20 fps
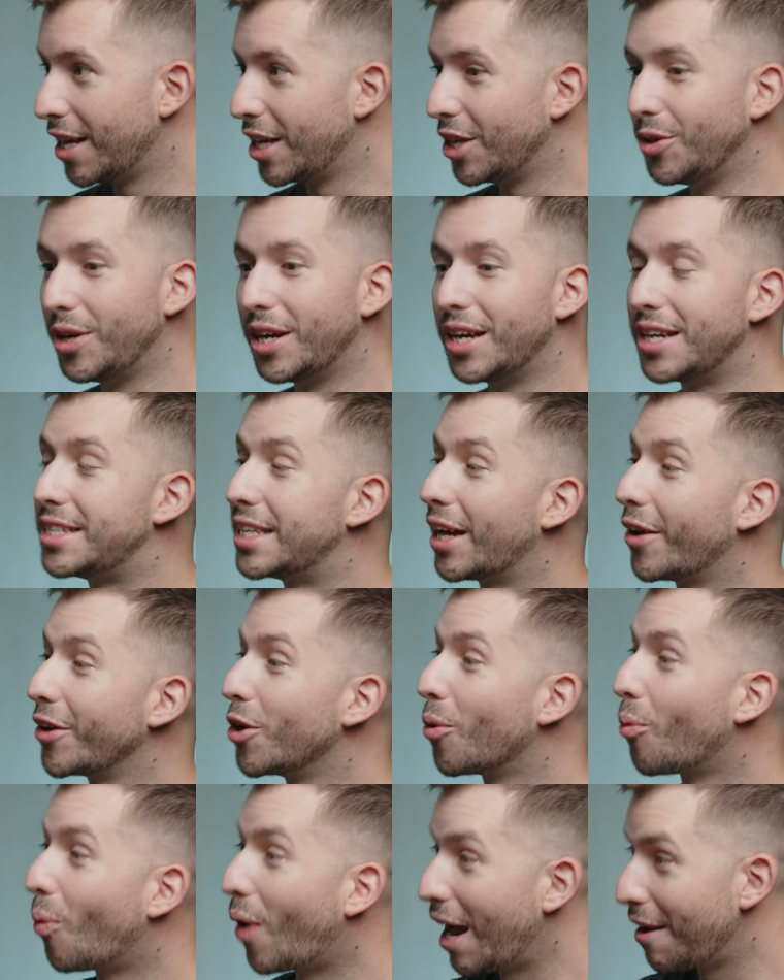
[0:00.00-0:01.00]
You need to tell
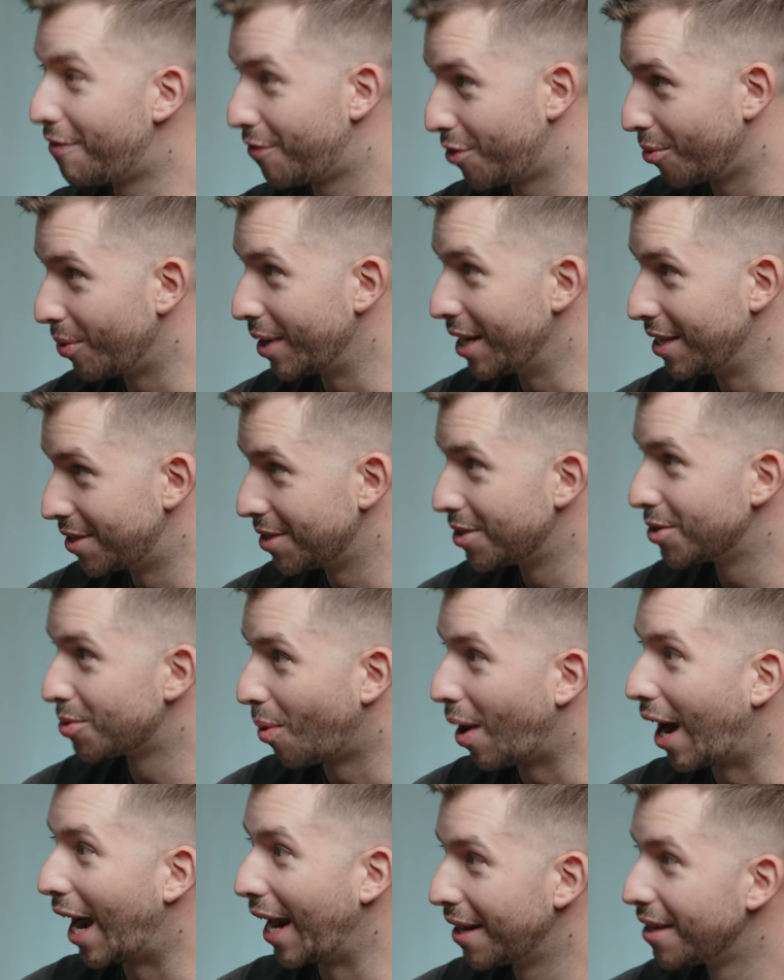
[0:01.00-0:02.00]
your wife the reasons
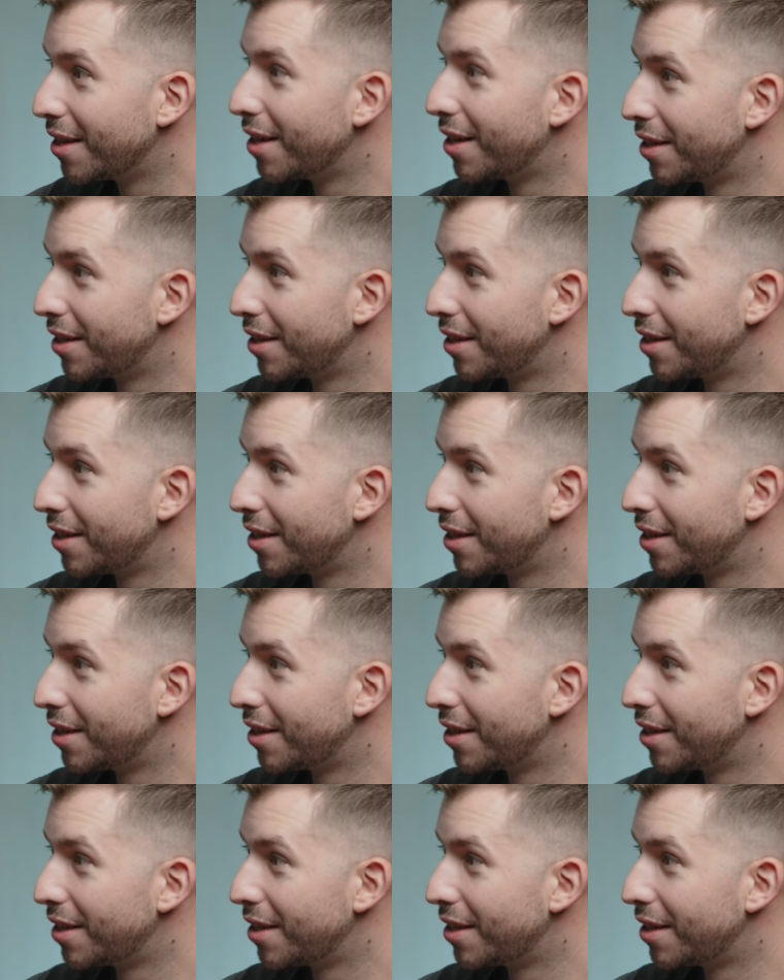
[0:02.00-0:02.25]
why.